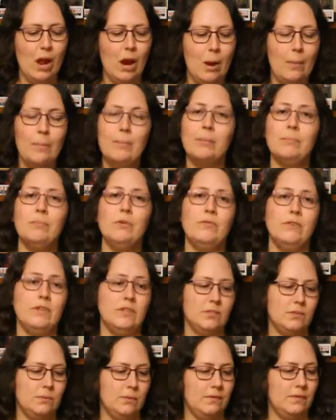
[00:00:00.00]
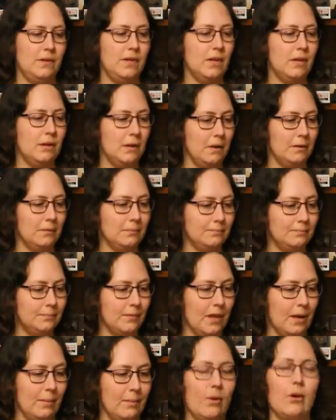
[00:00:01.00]
But moving swiftly along,
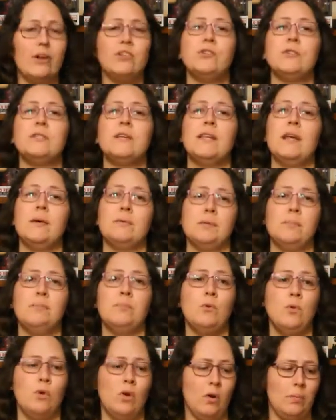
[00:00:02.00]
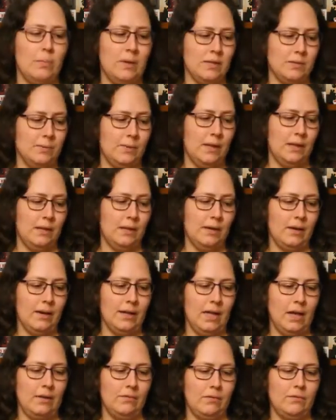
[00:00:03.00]
I should say that was a bought copy as well, and I
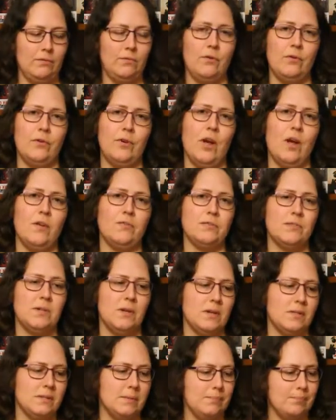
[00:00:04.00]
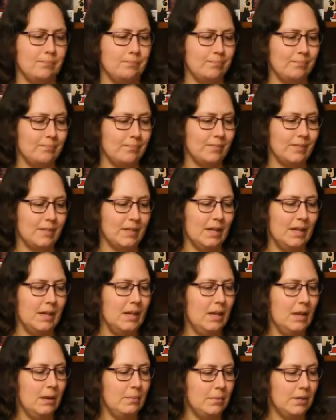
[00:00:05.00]
gave it 4.5 stars.
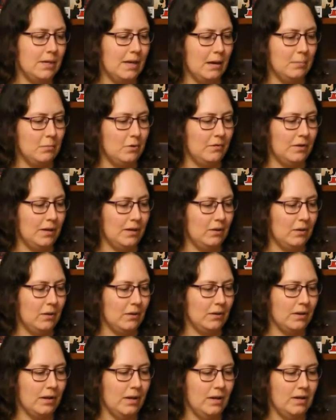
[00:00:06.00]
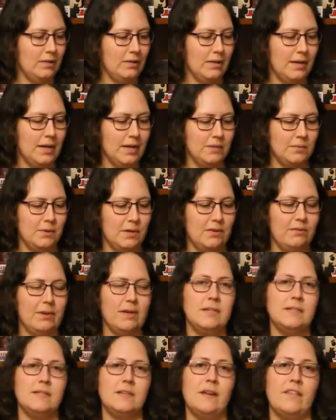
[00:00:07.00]
But now moving along, the next one I
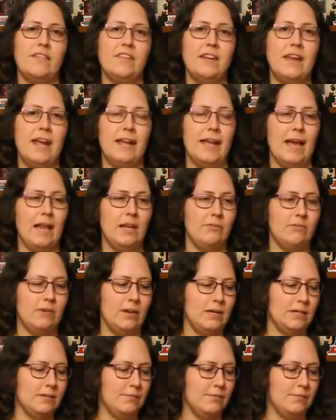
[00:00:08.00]
read is another NetGalley read.